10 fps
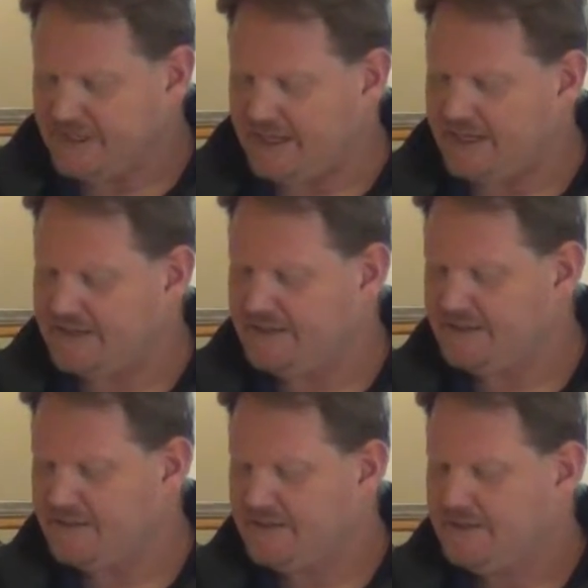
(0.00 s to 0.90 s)
And
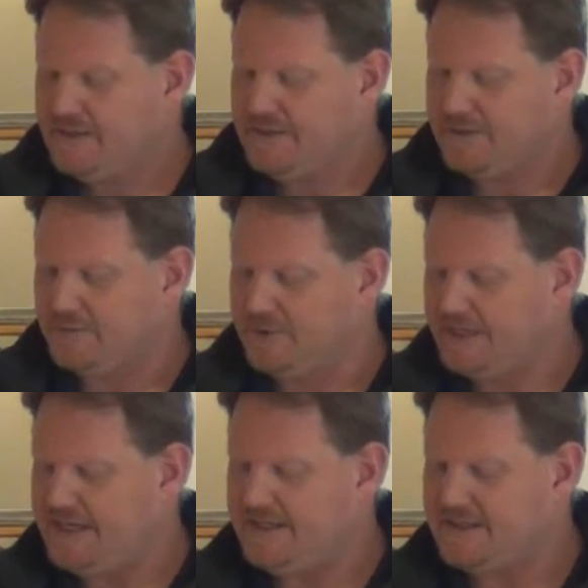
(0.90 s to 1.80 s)
the
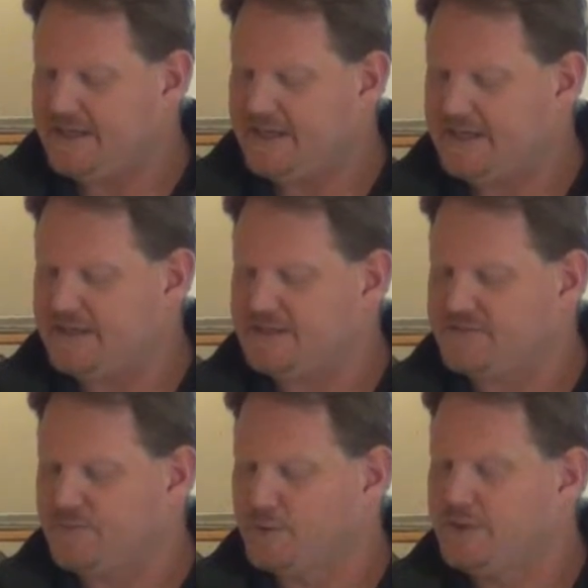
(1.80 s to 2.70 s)
really neat thing is
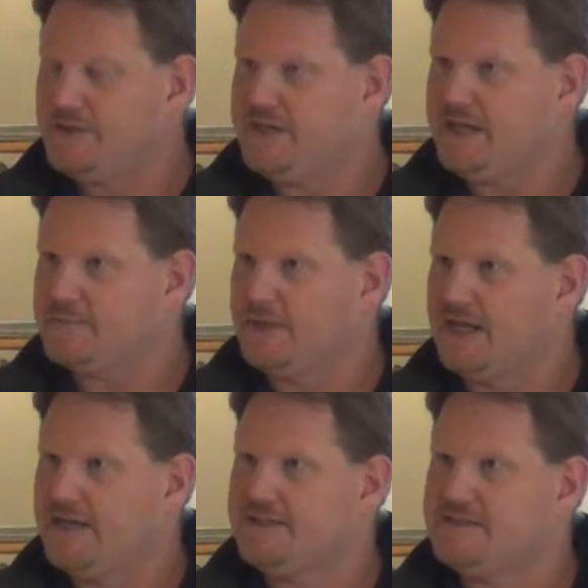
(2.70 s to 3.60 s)
4 new duck
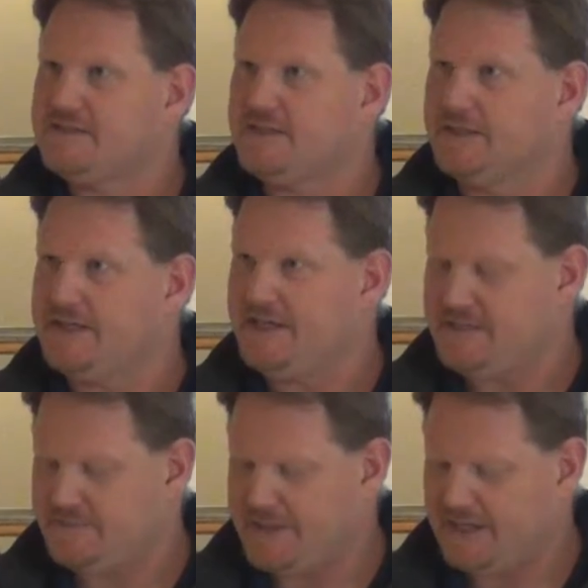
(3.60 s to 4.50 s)
blinds on the
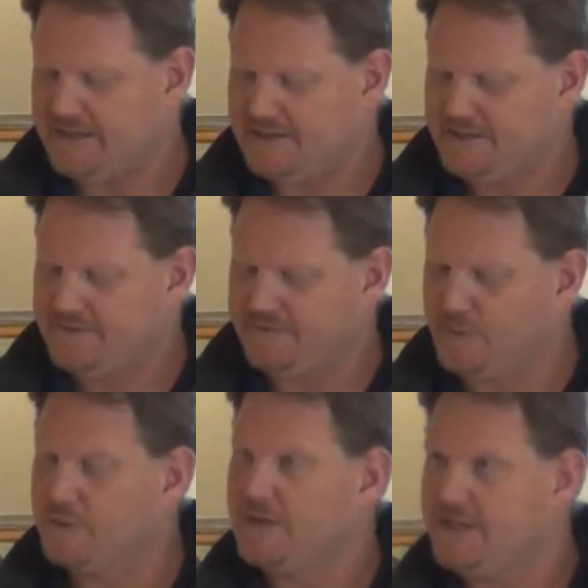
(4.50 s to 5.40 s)
East Bank,
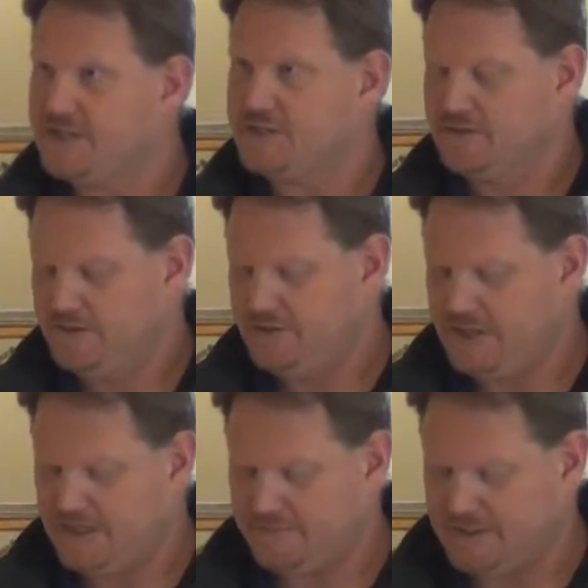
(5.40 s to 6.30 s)
4 additional new
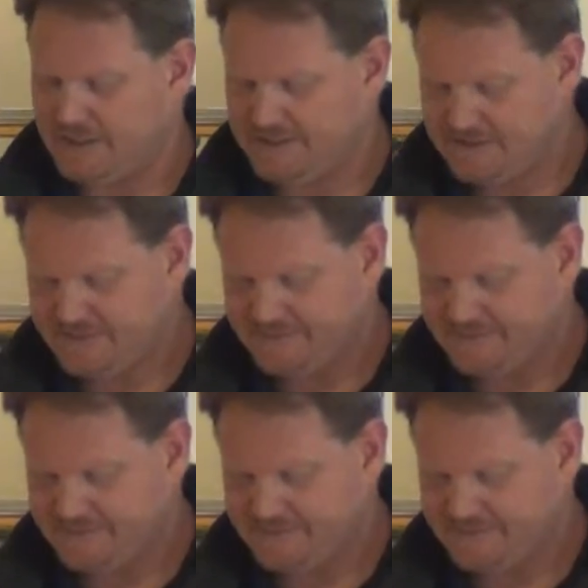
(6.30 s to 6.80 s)
duck blinds.